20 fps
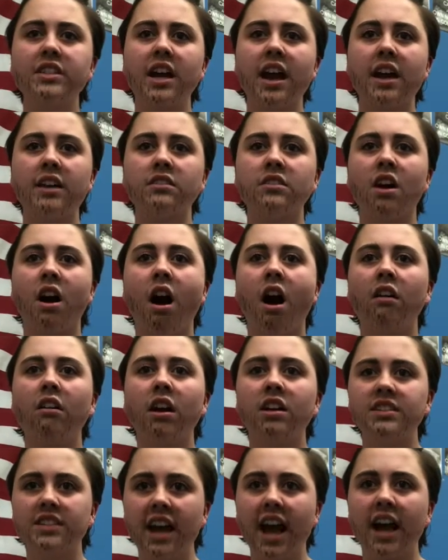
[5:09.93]
Hancock
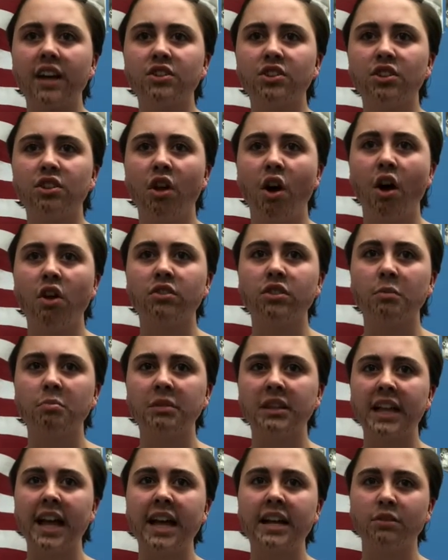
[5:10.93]
attacked along the
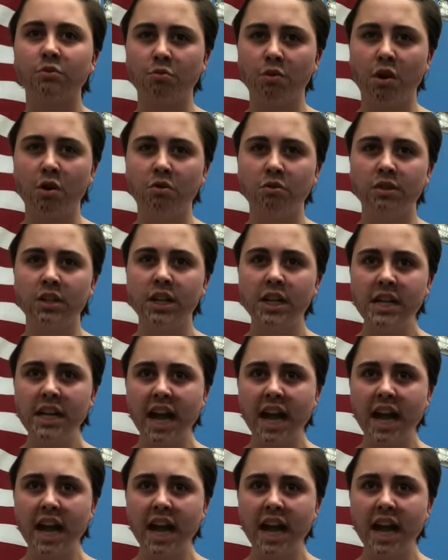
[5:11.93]
Plank Road,